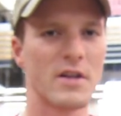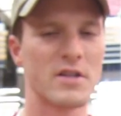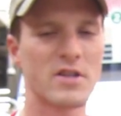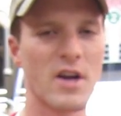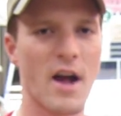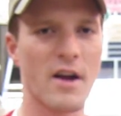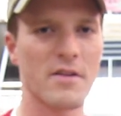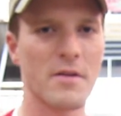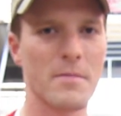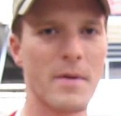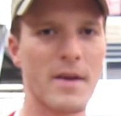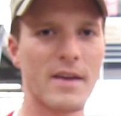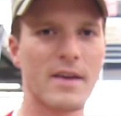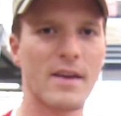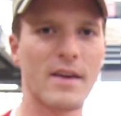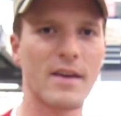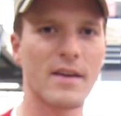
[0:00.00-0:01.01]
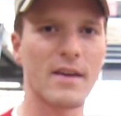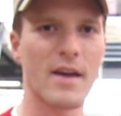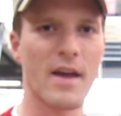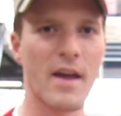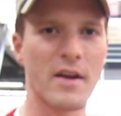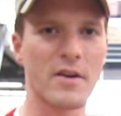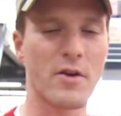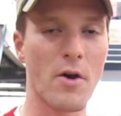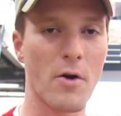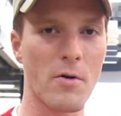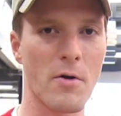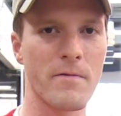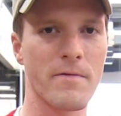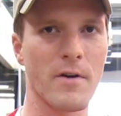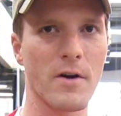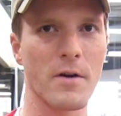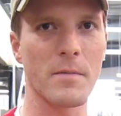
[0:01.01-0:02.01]
chocolate making and
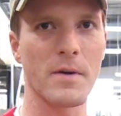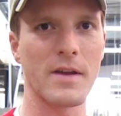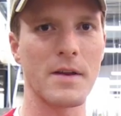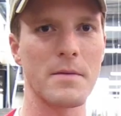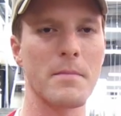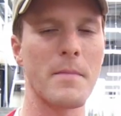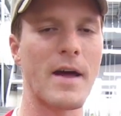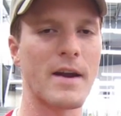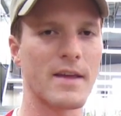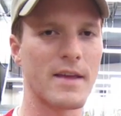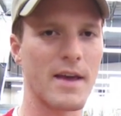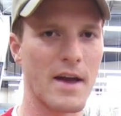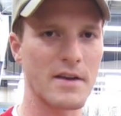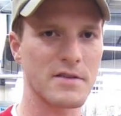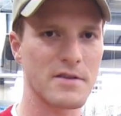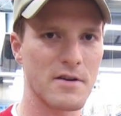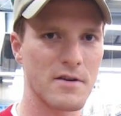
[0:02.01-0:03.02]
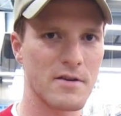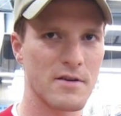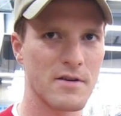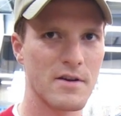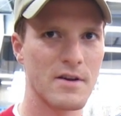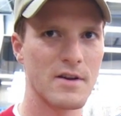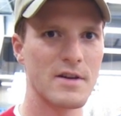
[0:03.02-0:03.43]
cocoa farming in Madagascar.